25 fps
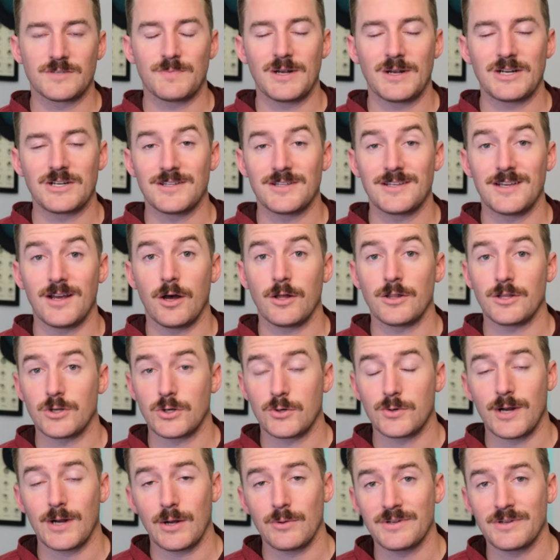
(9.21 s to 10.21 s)
especially on the
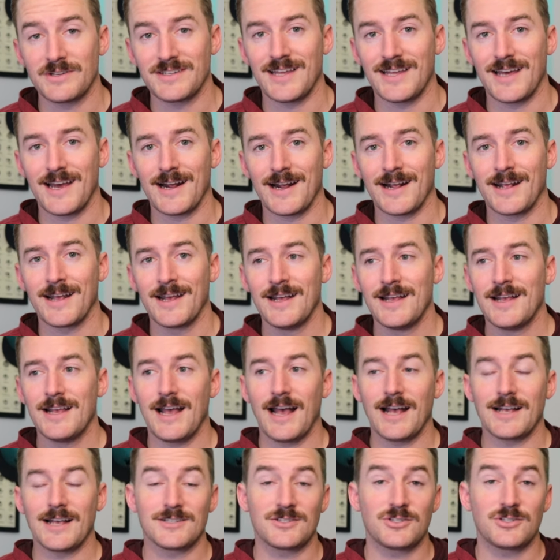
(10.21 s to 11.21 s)
ground attack,
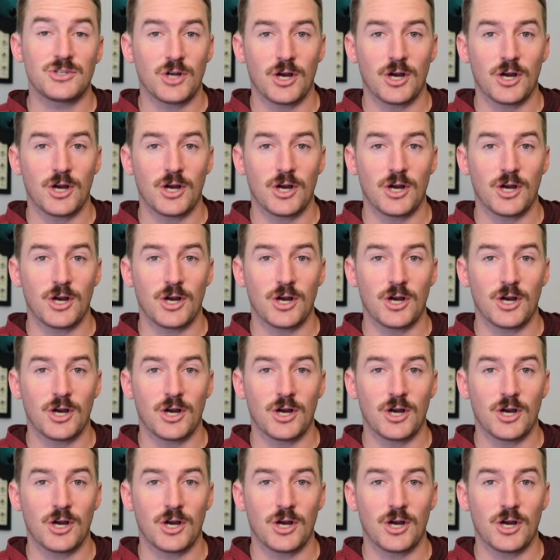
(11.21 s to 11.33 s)
as